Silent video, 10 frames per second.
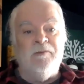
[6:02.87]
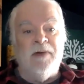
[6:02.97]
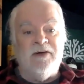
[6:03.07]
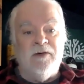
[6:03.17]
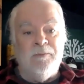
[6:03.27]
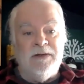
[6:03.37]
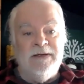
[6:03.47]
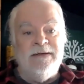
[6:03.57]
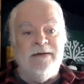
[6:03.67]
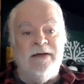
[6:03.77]
done my
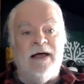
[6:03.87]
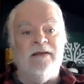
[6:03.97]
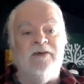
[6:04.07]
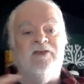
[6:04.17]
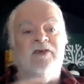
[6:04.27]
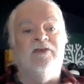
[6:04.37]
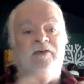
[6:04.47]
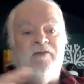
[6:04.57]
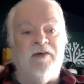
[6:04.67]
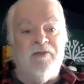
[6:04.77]
complete
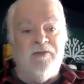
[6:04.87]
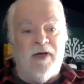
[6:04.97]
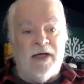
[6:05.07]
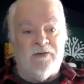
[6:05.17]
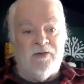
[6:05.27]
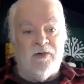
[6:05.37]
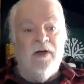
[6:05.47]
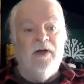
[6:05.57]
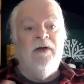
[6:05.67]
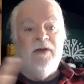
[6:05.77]
analysis of every factor